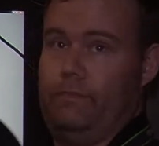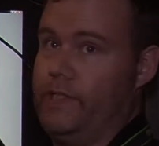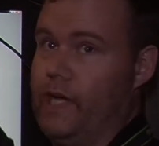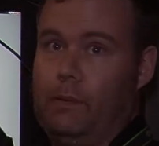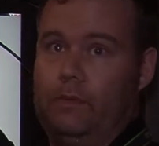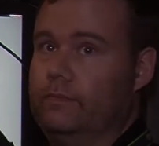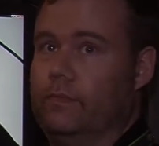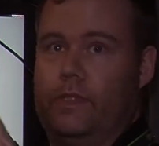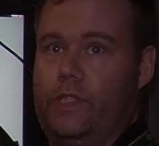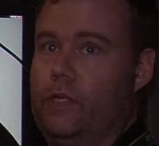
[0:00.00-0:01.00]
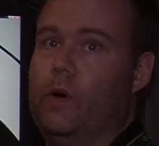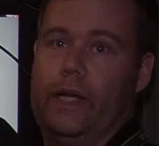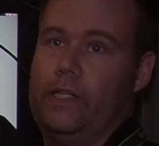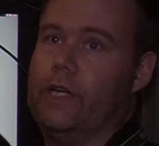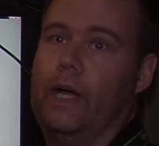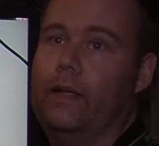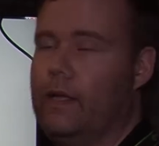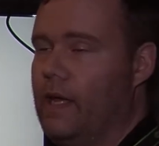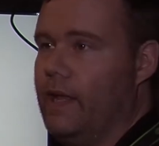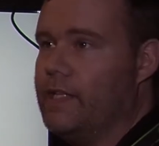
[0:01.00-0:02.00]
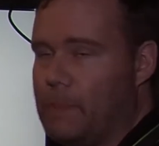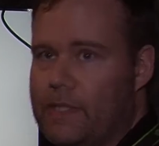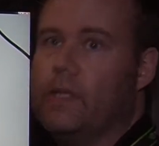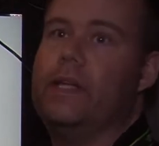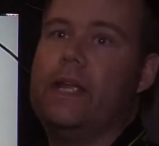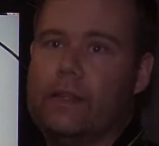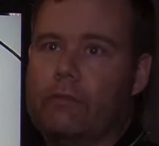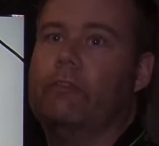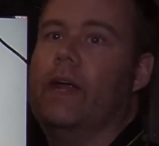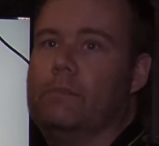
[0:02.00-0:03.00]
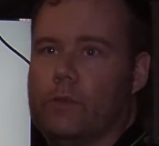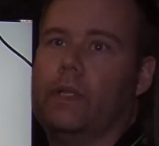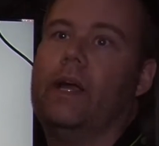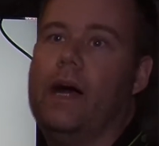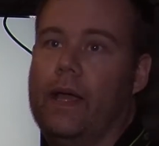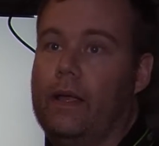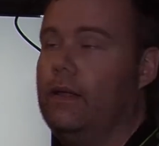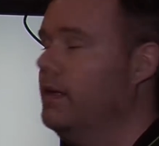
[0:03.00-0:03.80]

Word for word: double, two on each eye. And that's basically to get the frames really high.